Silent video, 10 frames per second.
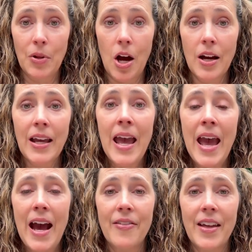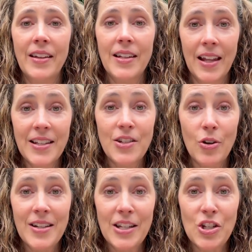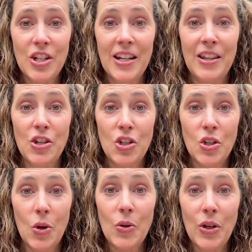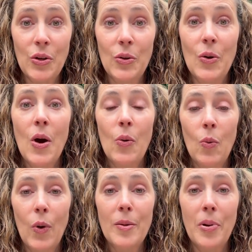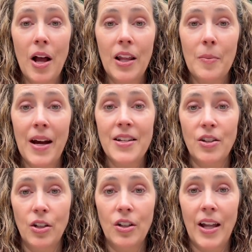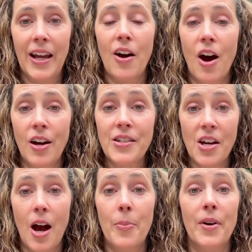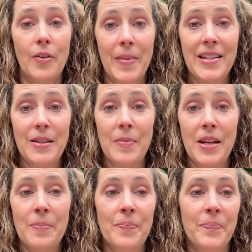block, and then let's transition and then show you what pollen mites look like on top of a mason bee.